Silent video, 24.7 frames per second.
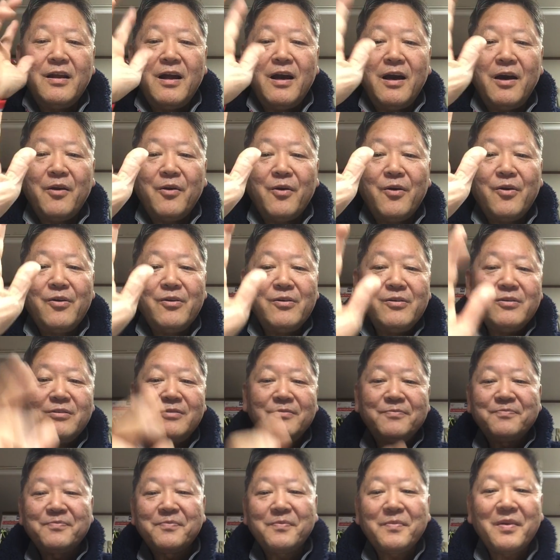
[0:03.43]

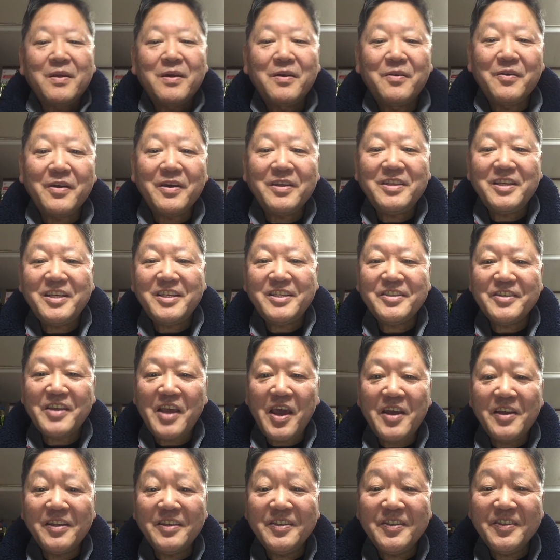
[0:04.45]
Hello, ladies
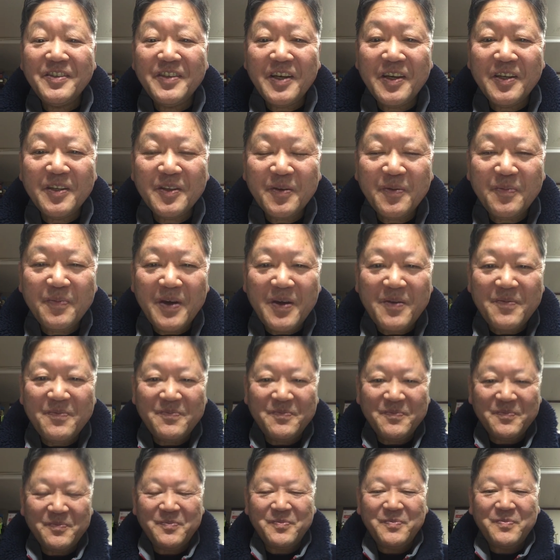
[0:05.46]
and
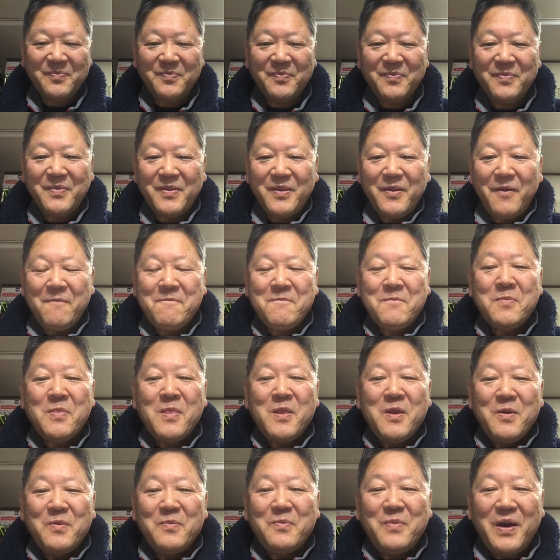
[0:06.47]
gentlemen.
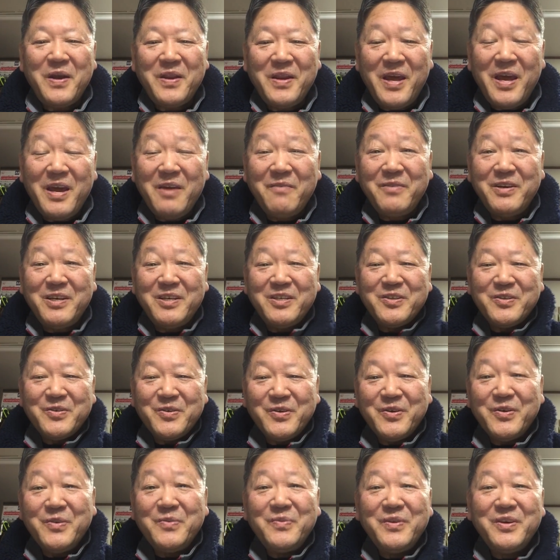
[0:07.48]
My name is
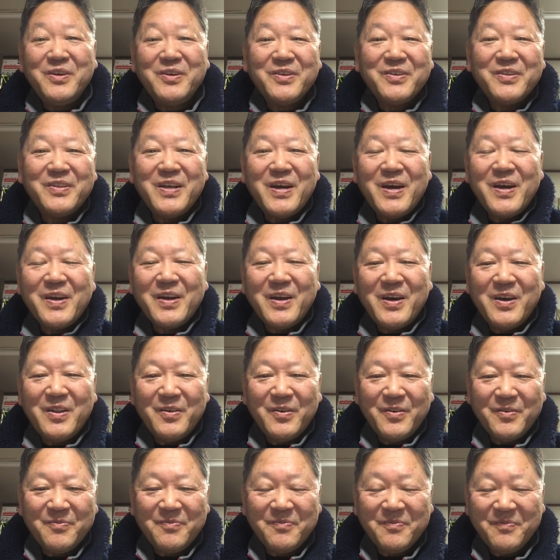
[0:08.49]
Fumio
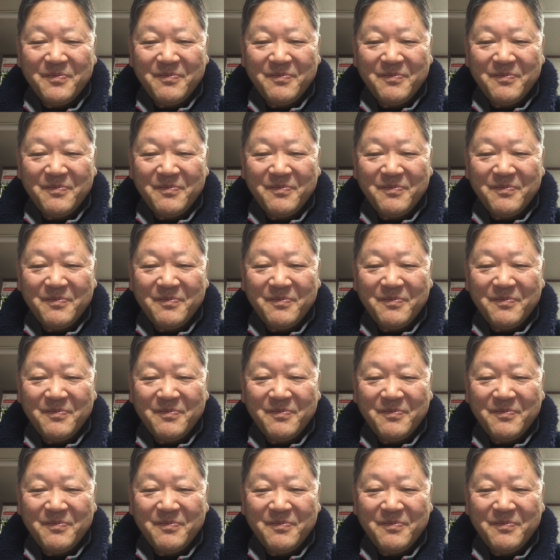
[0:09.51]
Takano.